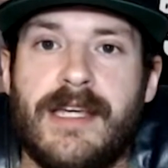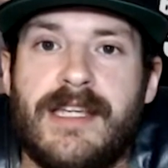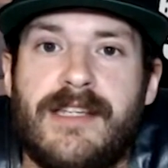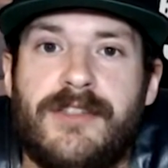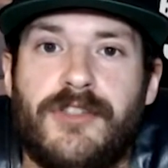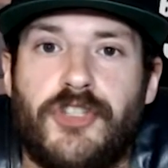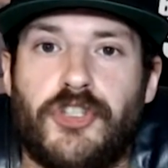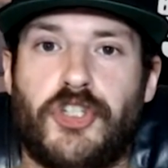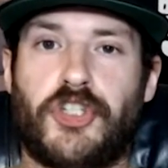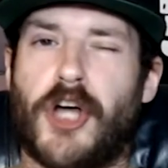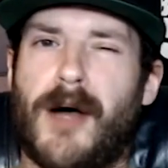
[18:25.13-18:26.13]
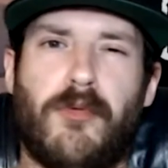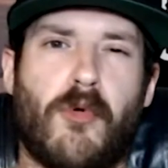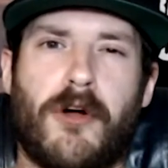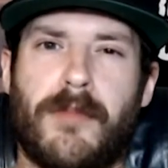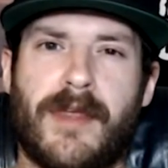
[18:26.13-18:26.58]
he's just
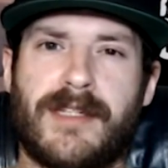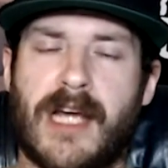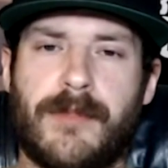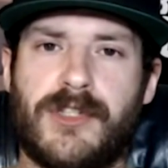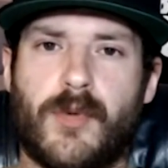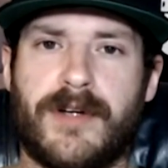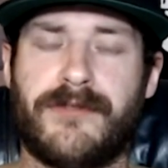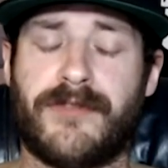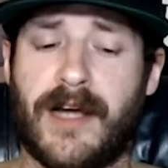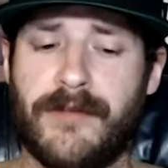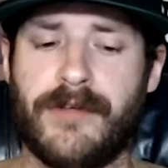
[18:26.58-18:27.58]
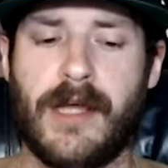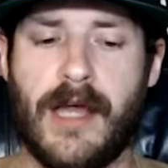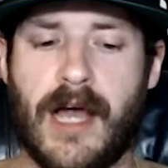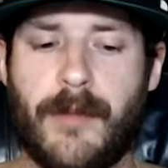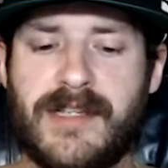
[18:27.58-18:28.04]
shop-worn by the time he's 25,
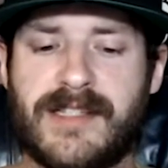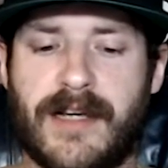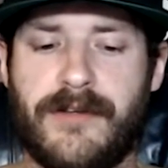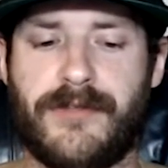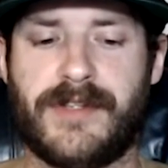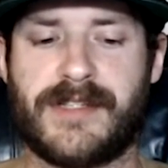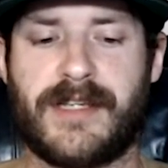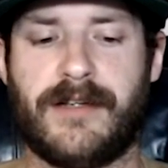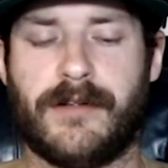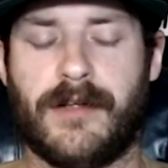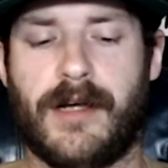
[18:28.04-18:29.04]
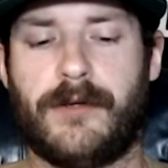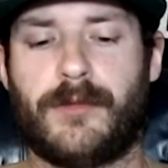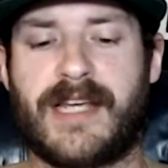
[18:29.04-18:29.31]
I'm excited for this kid a lot.